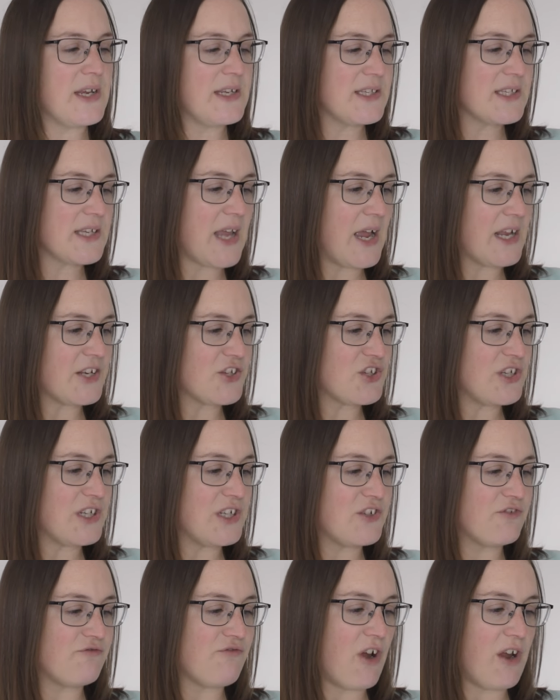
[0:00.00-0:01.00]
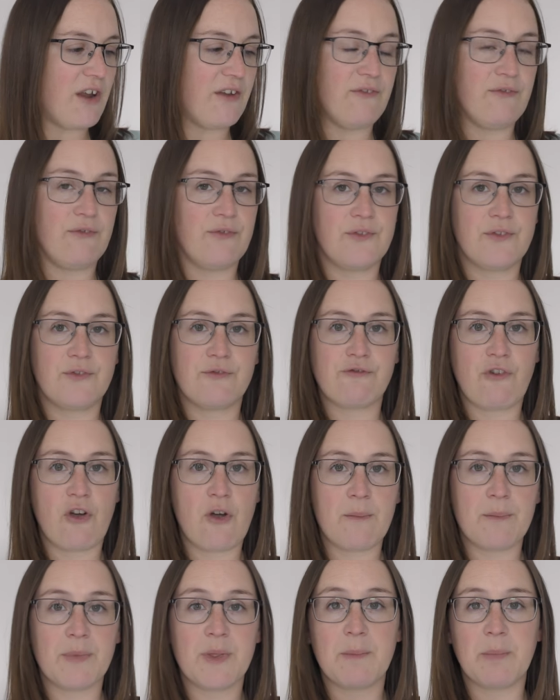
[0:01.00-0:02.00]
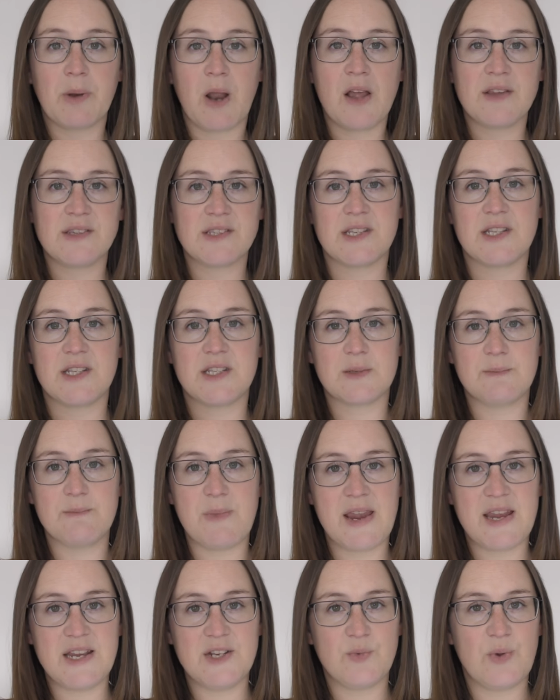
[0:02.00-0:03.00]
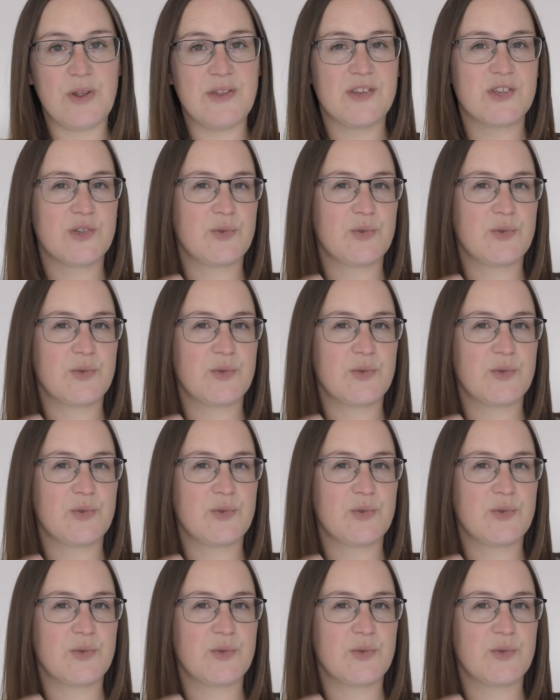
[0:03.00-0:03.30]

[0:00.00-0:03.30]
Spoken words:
It's actually derived from the plants that it's made with,